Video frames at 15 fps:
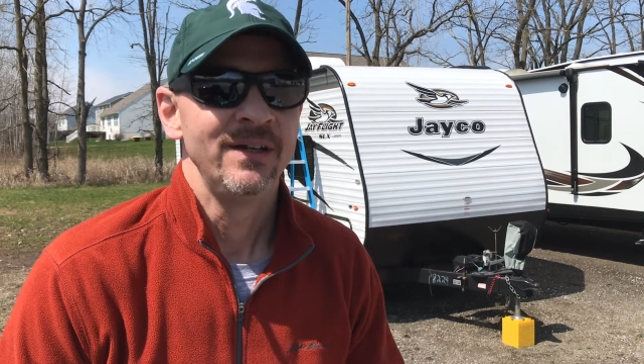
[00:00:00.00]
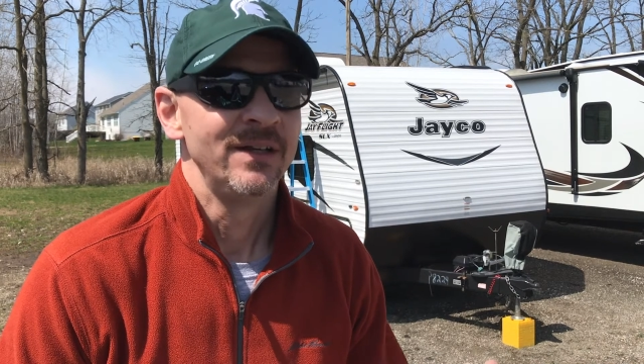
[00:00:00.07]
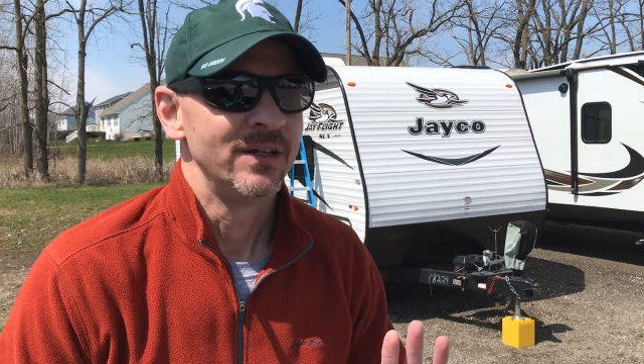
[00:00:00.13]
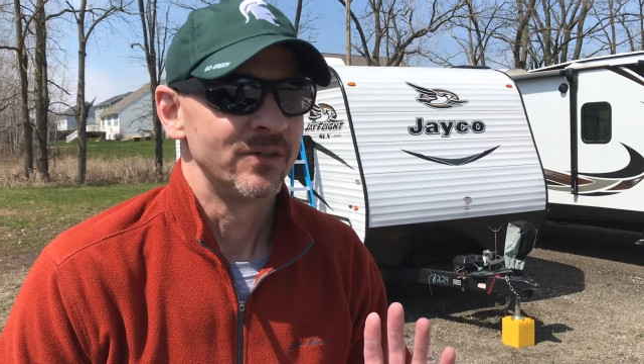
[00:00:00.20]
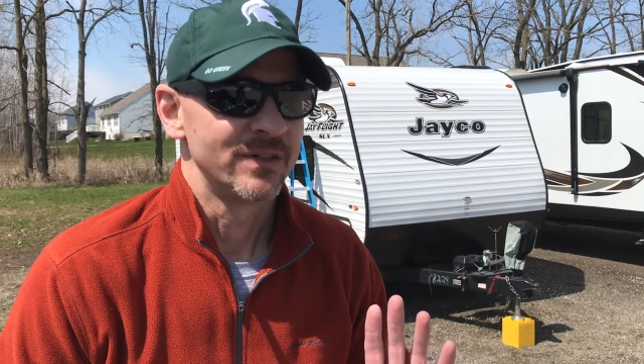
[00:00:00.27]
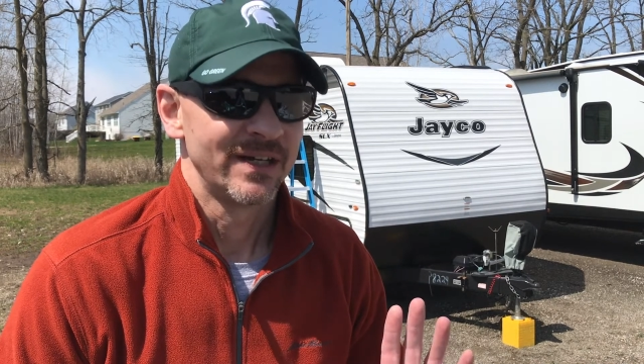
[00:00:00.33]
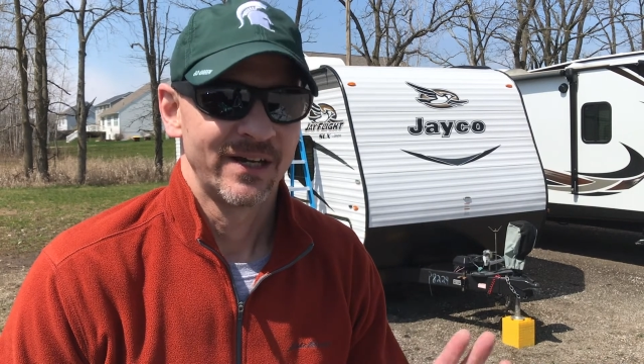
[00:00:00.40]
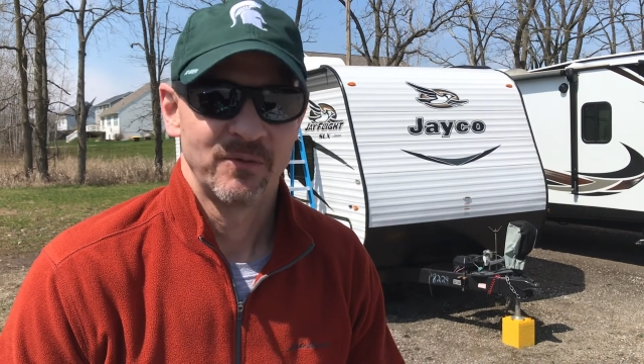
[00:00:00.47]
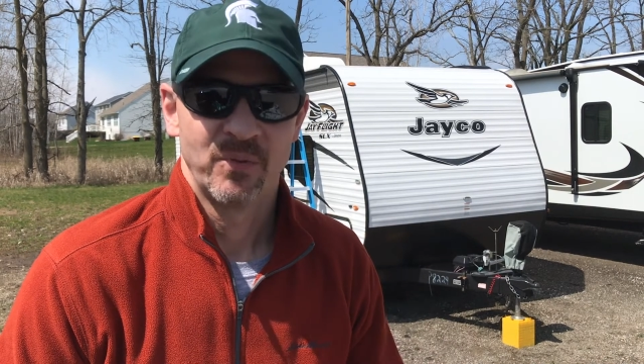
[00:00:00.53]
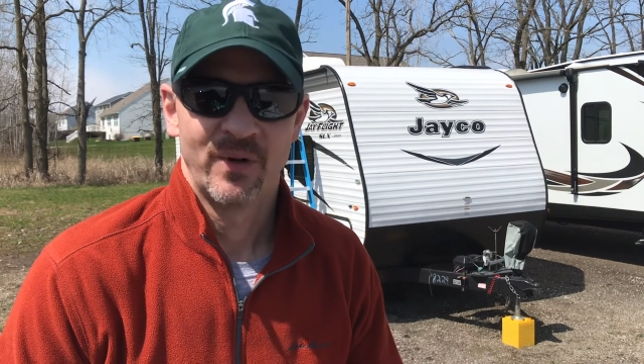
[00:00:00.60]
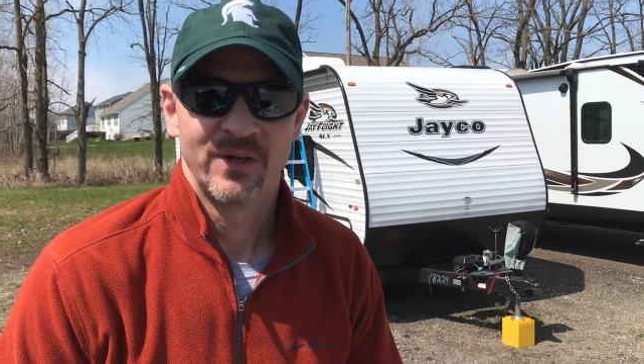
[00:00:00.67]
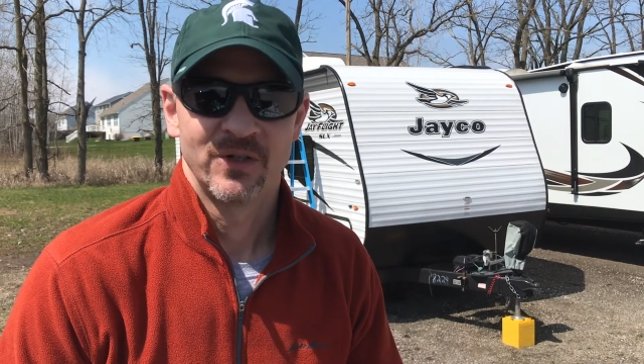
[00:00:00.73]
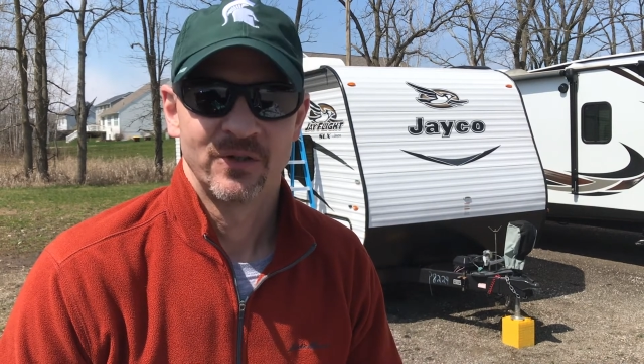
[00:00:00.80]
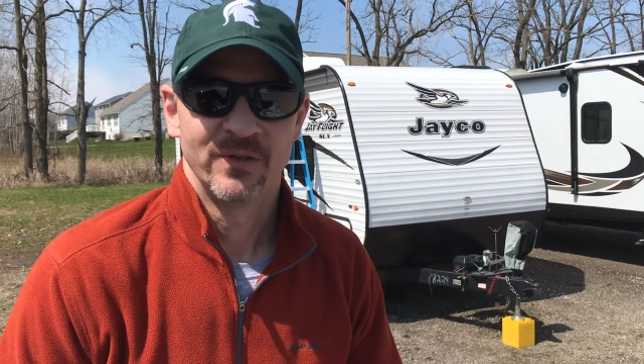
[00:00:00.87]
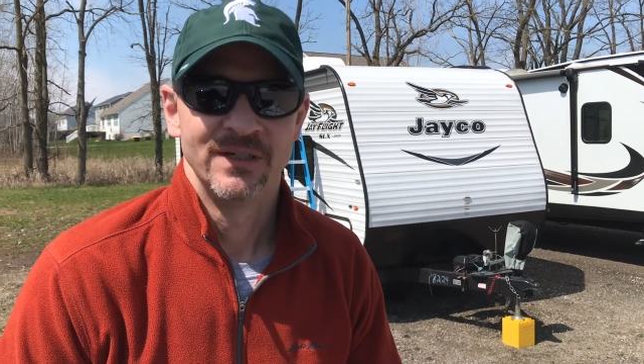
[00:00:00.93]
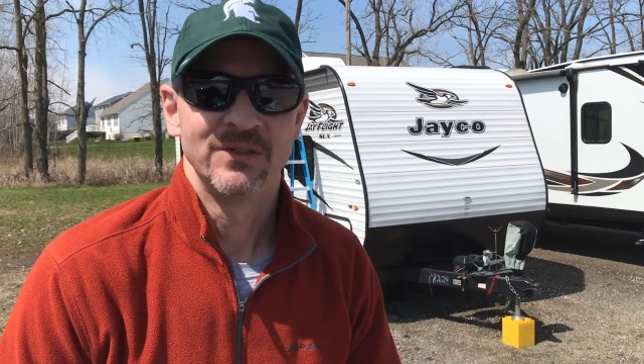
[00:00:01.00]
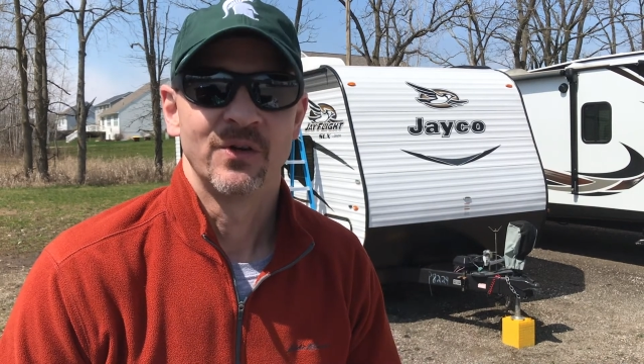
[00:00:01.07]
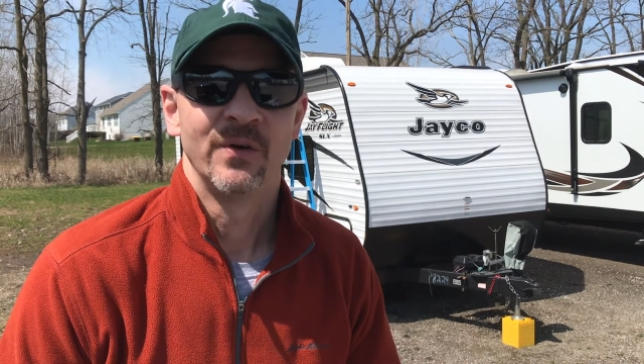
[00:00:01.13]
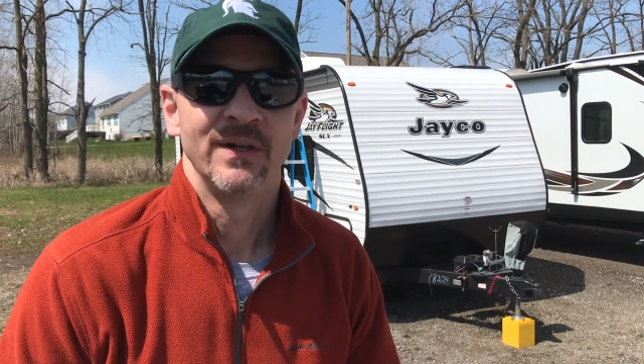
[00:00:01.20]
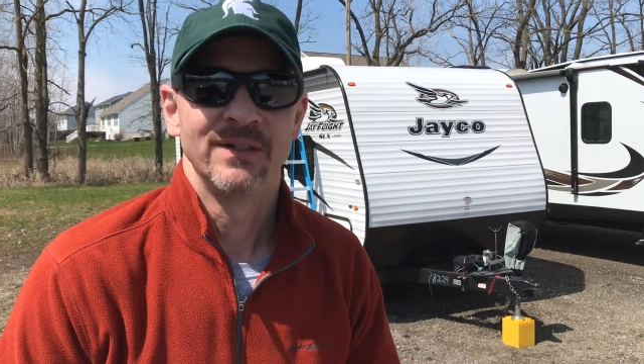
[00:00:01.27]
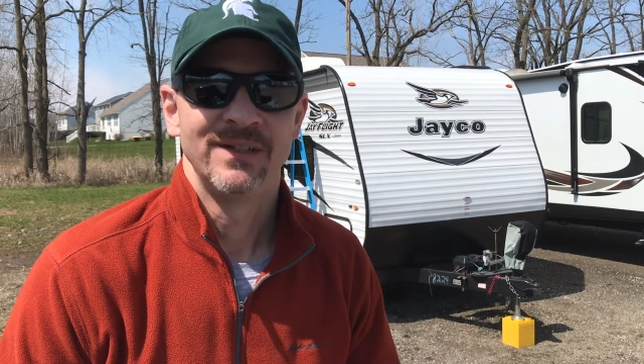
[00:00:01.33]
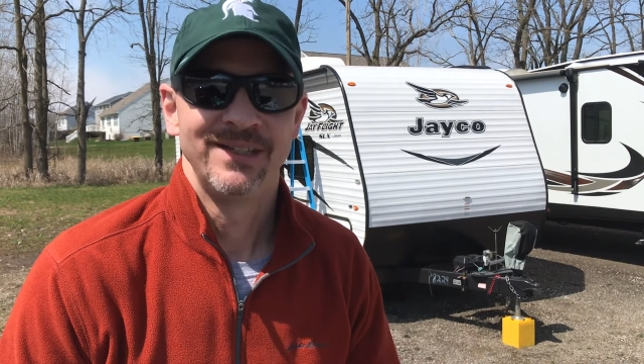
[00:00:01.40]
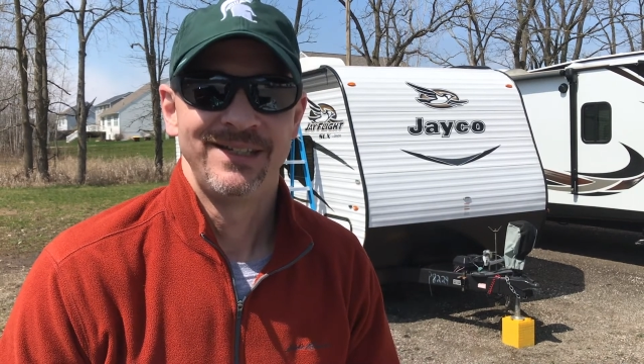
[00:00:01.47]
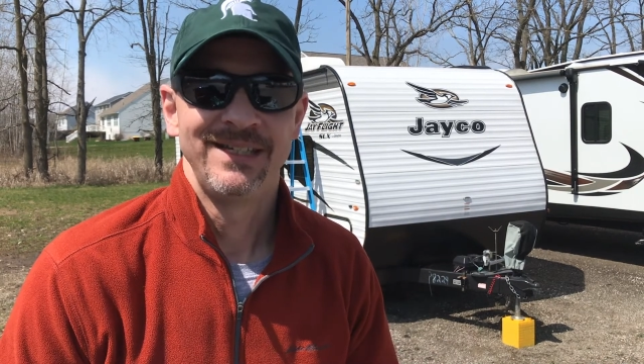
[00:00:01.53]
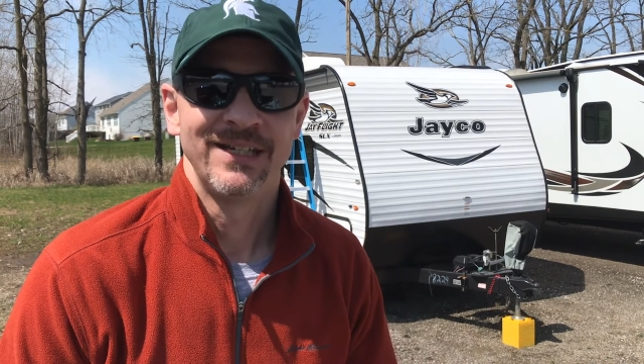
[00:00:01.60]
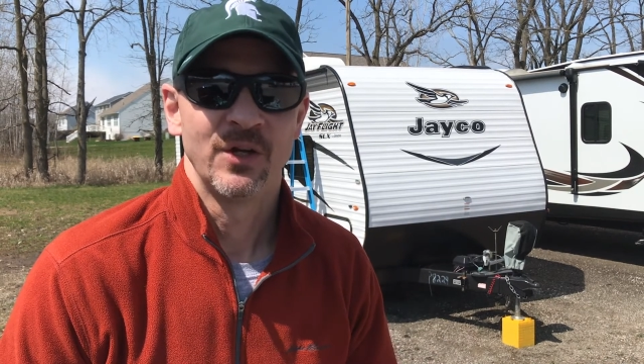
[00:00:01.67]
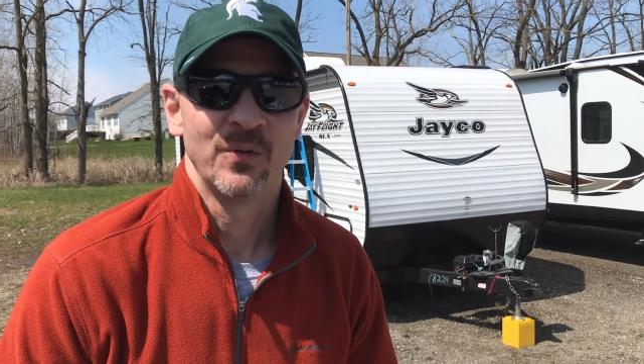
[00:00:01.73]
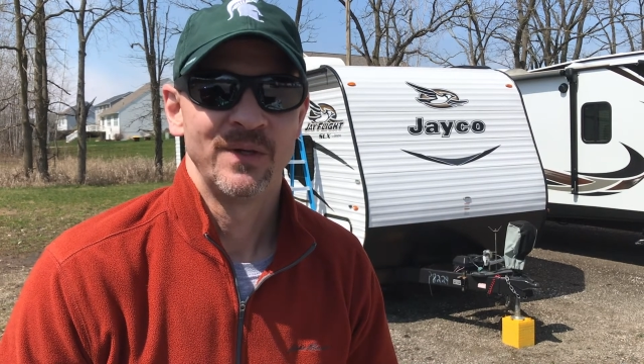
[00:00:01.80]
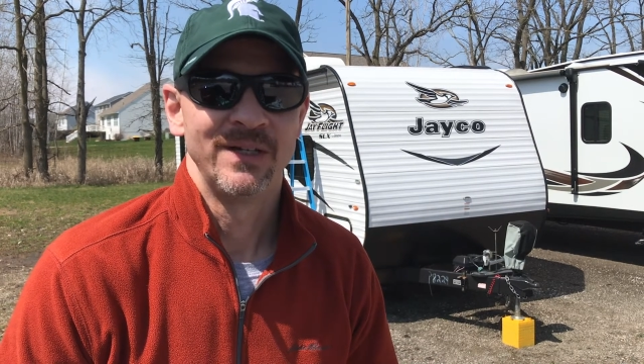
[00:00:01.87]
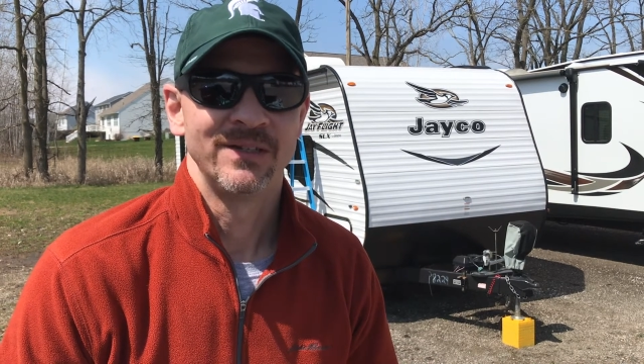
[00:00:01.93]
Your tire pressure is going to
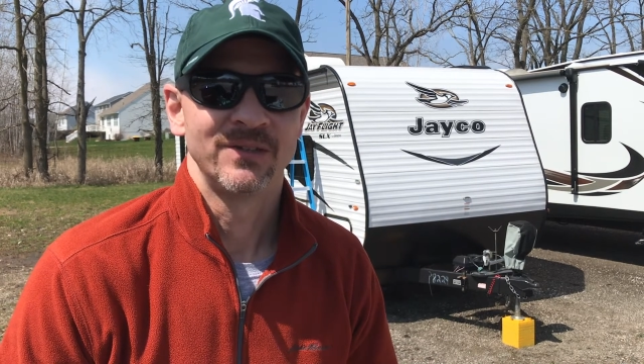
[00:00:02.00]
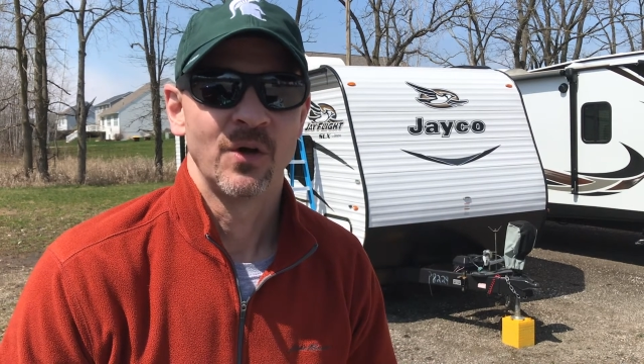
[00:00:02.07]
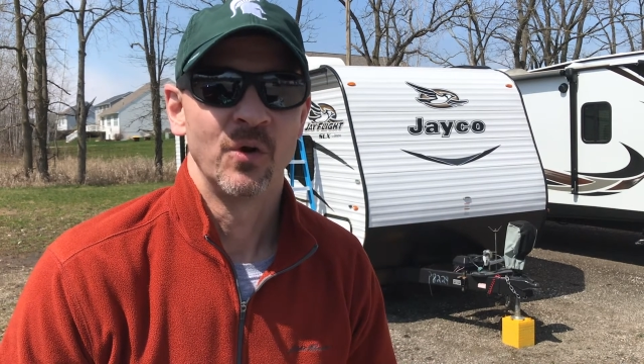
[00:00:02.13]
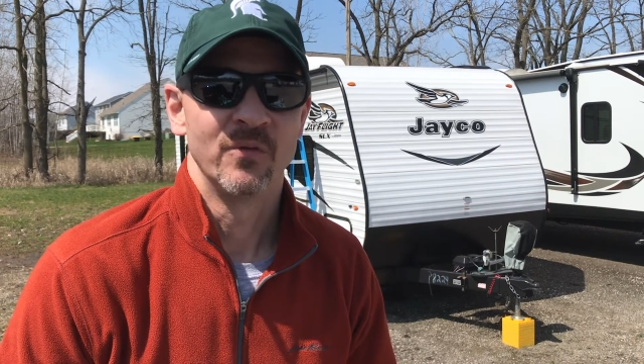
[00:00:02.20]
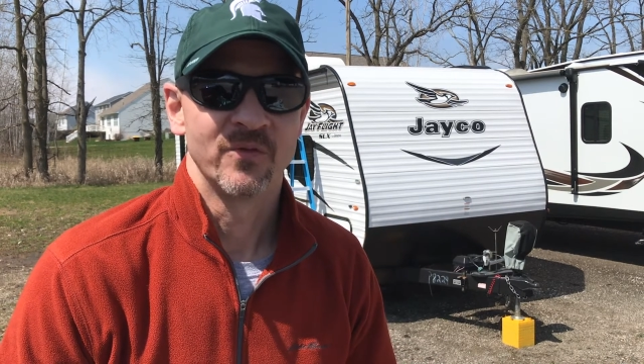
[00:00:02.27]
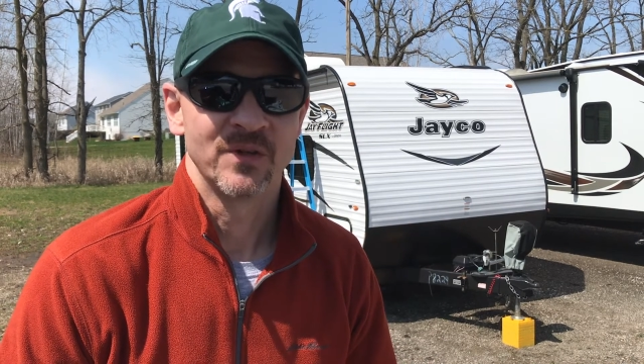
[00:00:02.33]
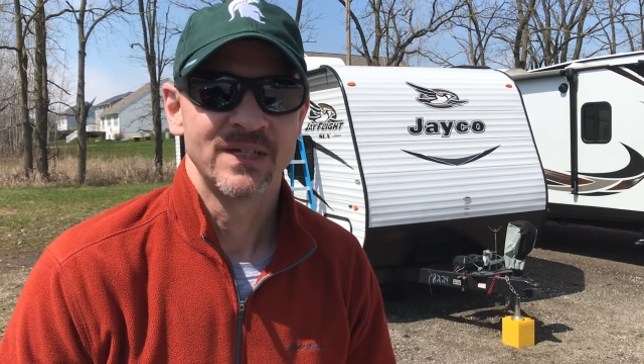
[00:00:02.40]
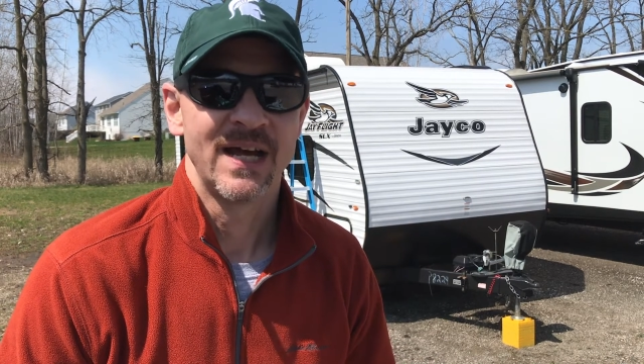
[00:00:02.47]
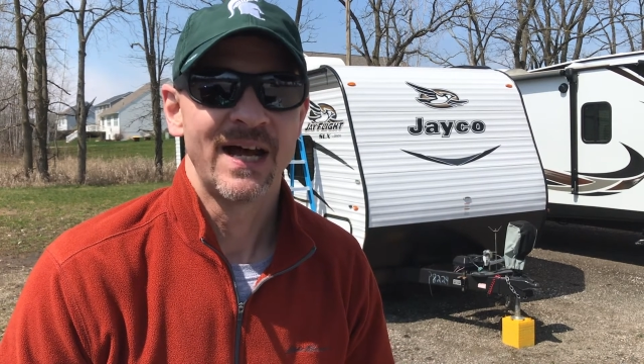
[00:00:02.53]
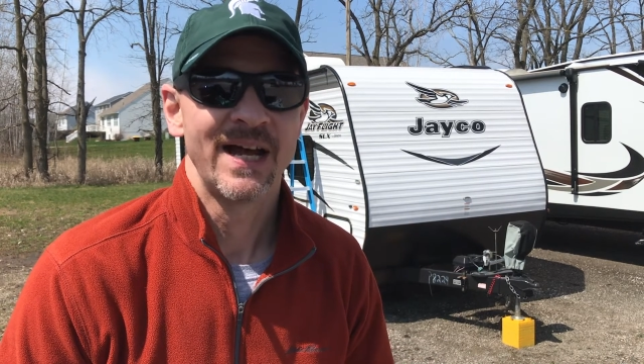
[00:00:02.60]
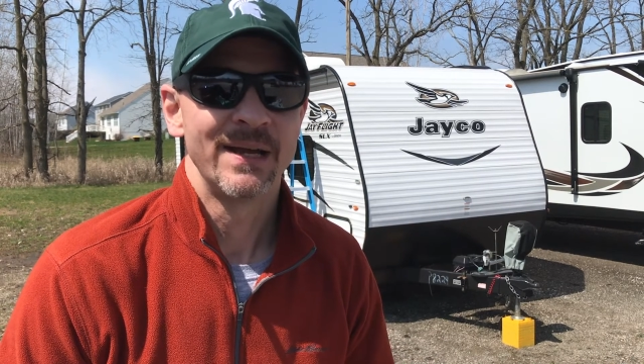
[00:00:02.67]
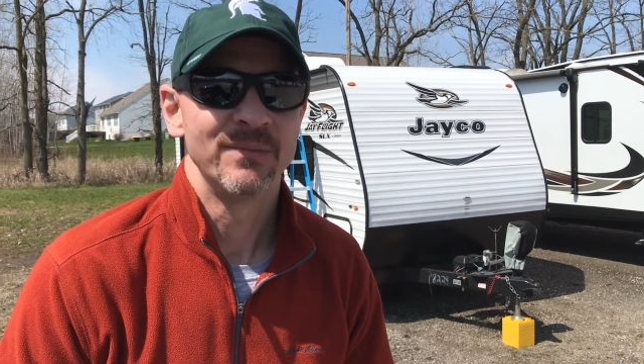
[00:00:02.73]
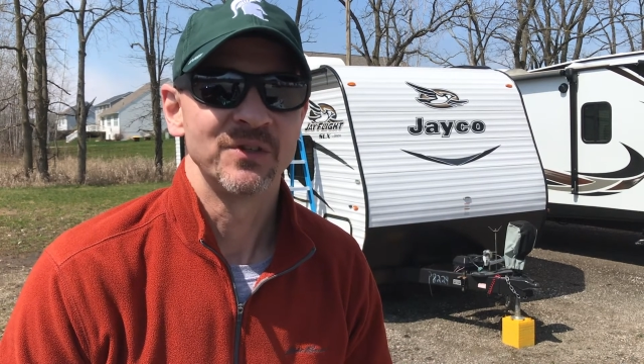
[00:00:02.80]
decrease over time,